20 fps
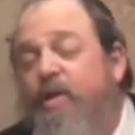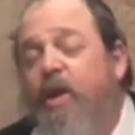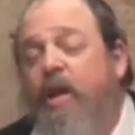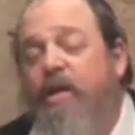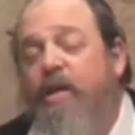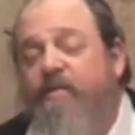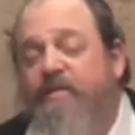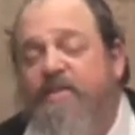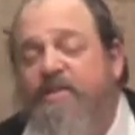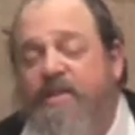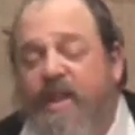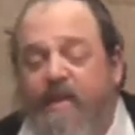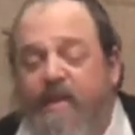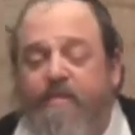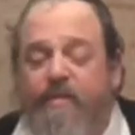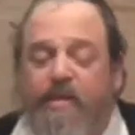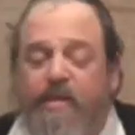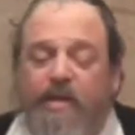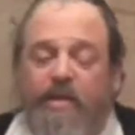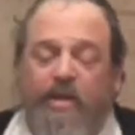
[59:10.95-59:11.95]
kind of a
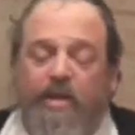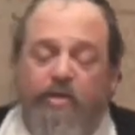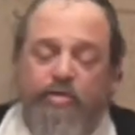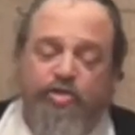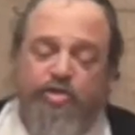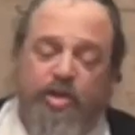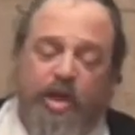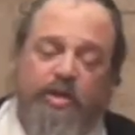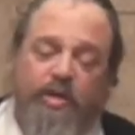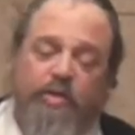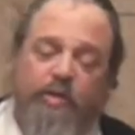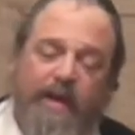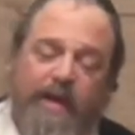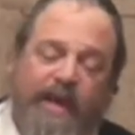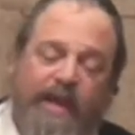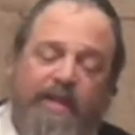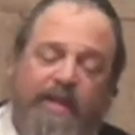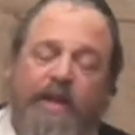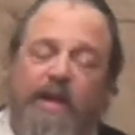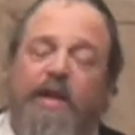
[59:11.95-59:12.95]
statement, the Lo Shanu
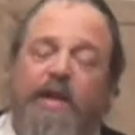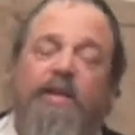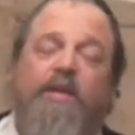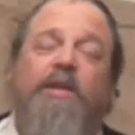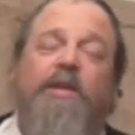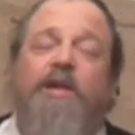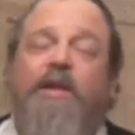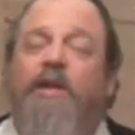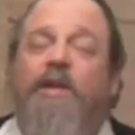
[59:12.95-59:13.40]
Ella,